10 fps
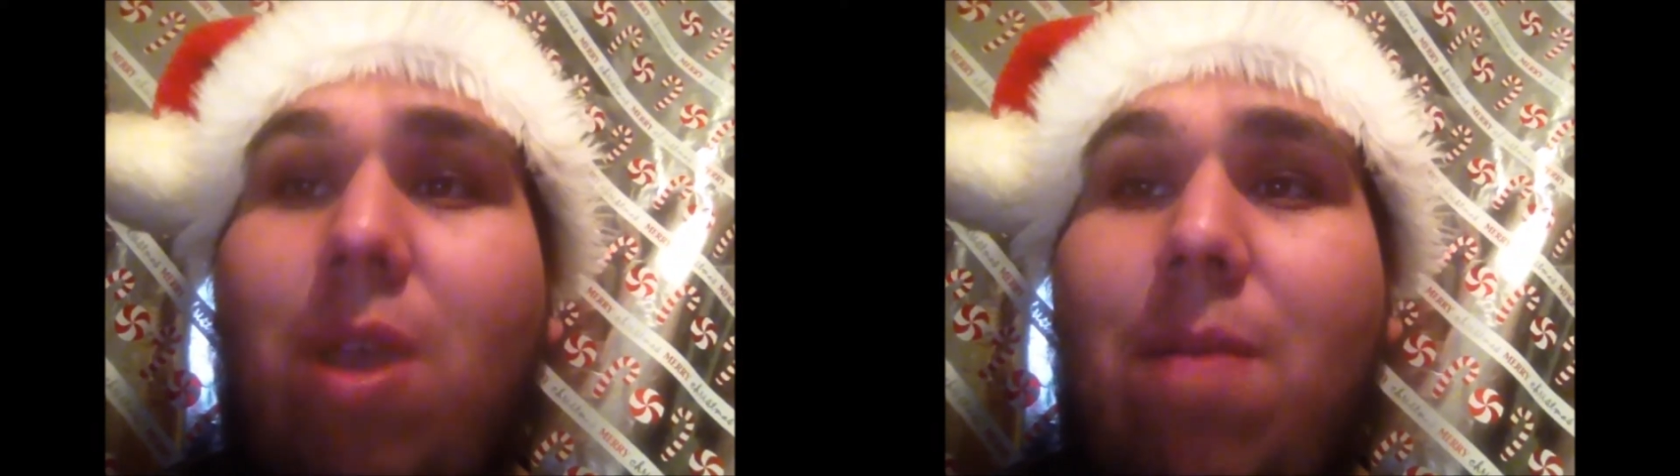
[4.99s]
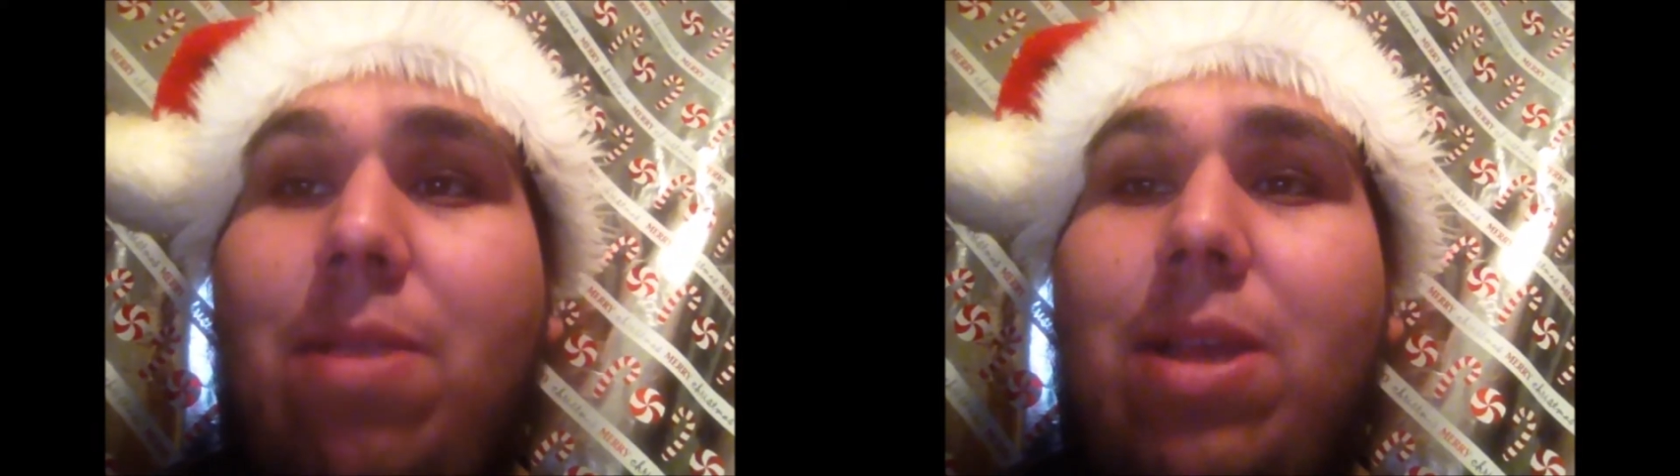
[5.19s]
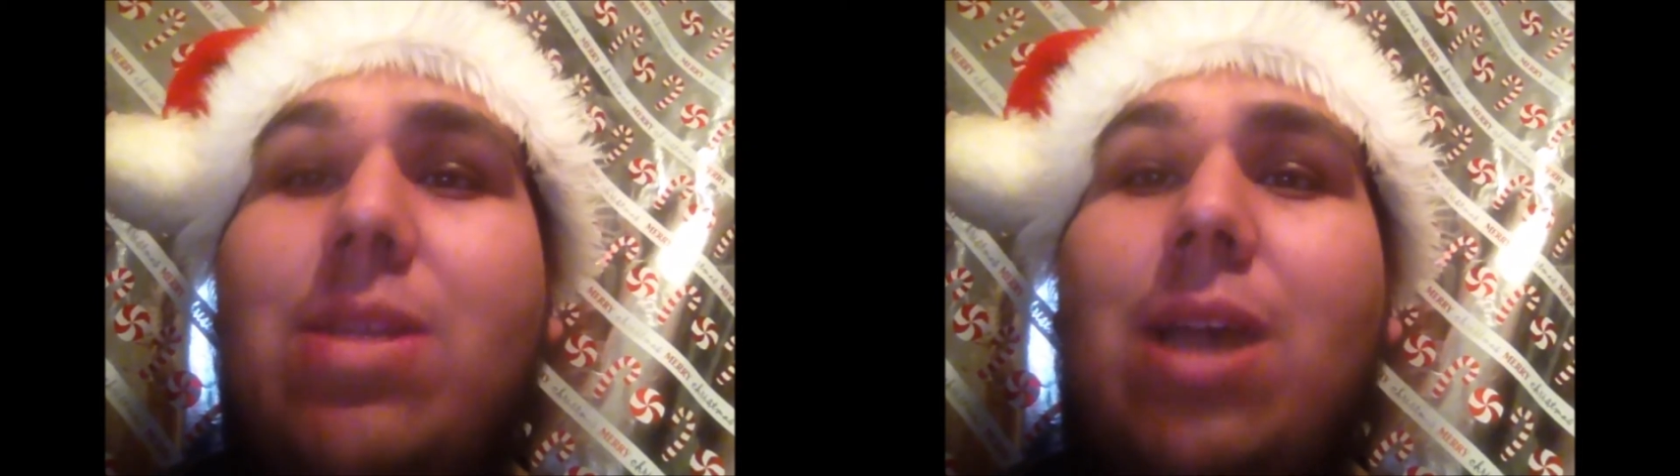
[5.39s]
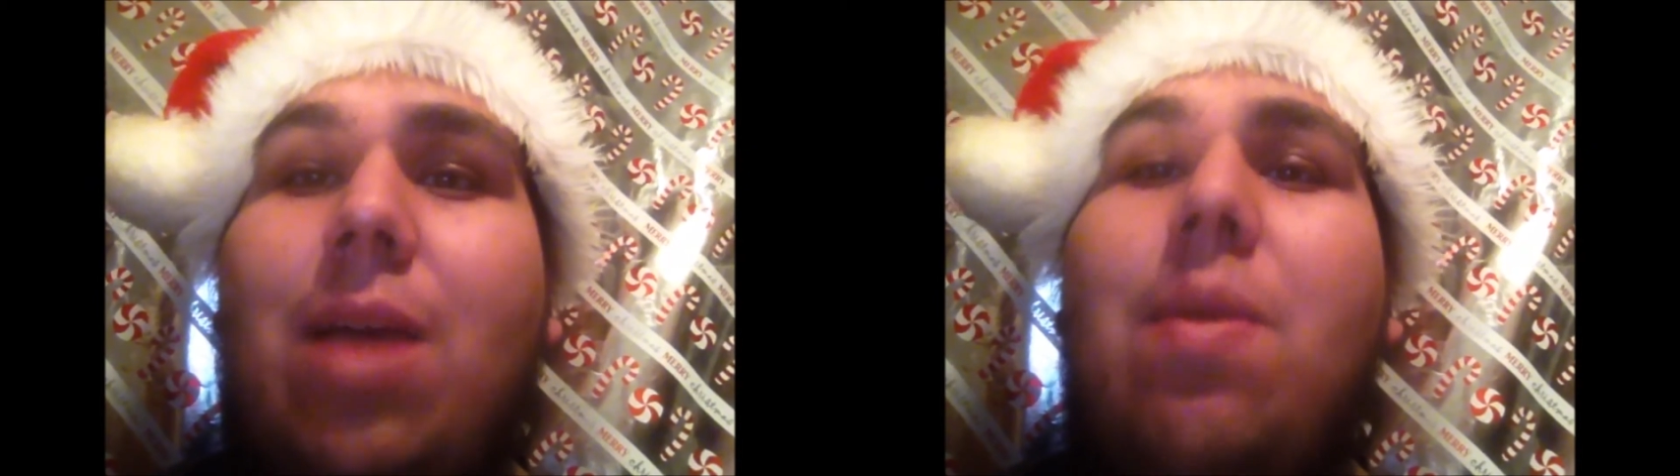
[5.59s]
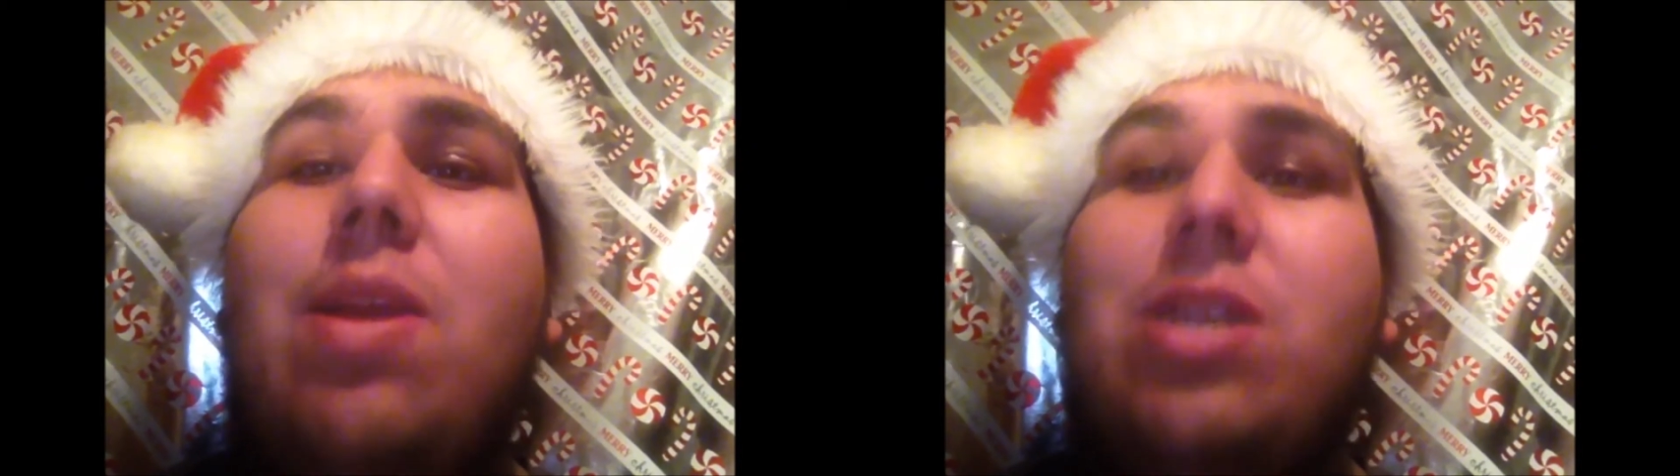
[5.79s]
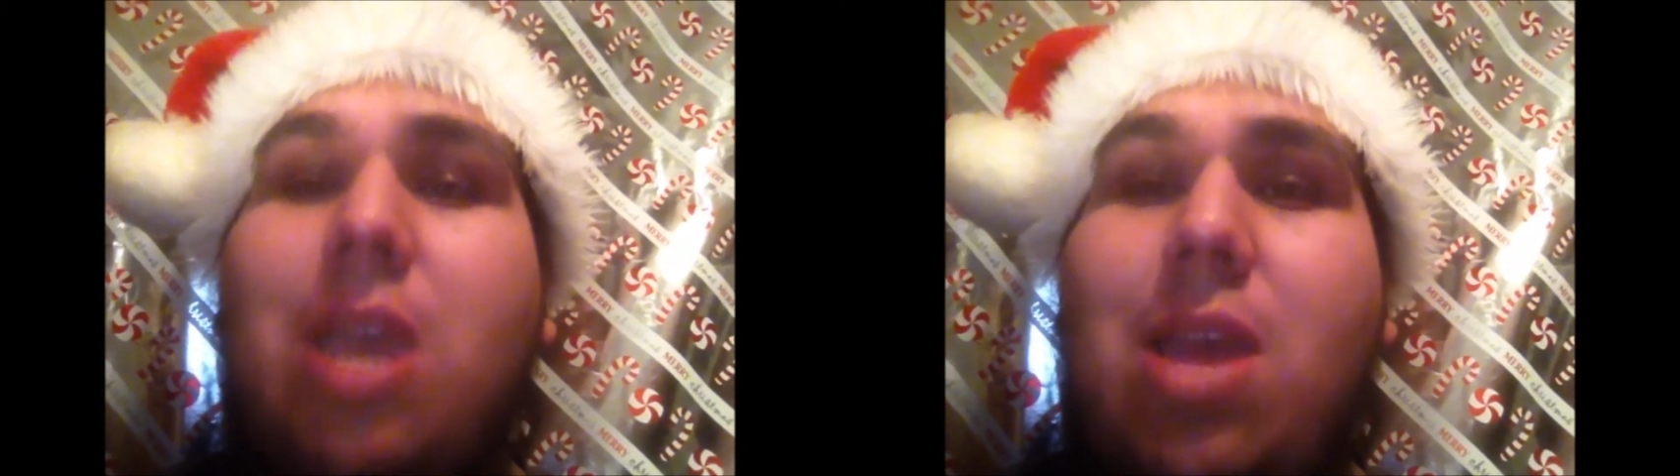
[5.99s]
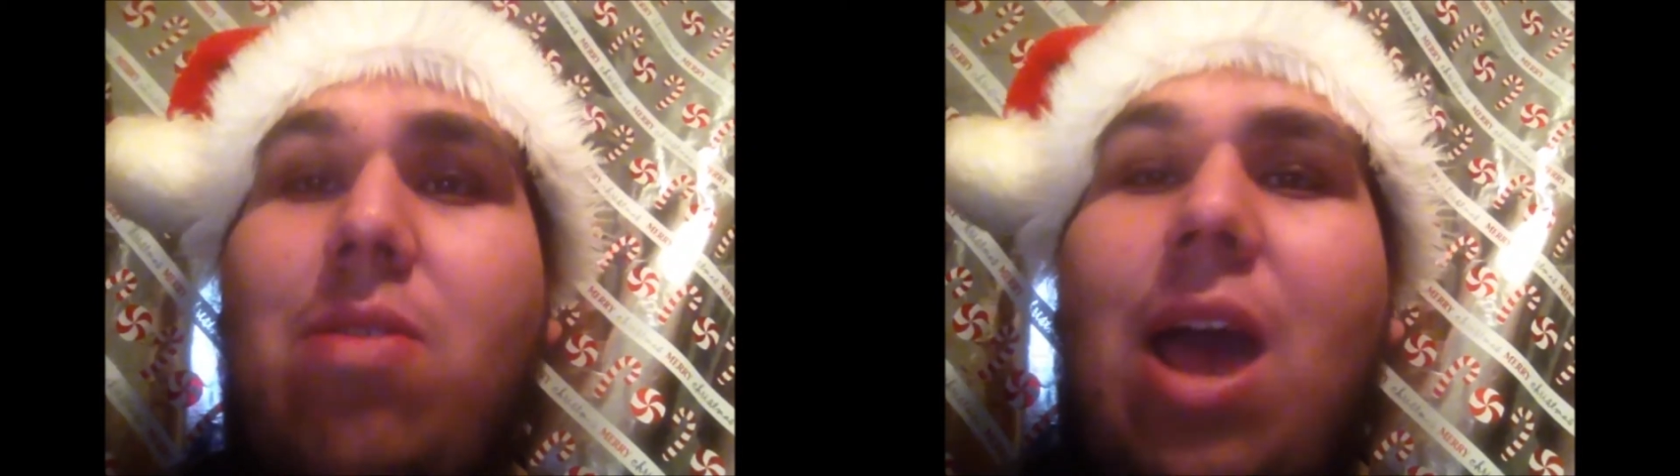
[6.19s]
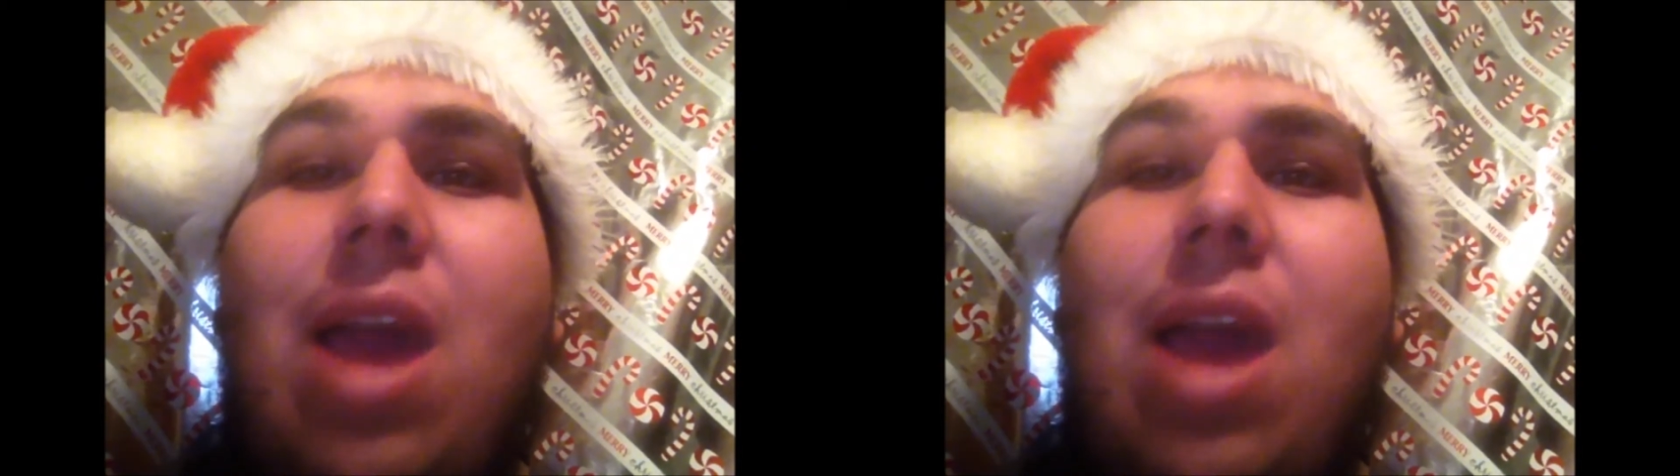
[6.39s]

Gremlins on my channel.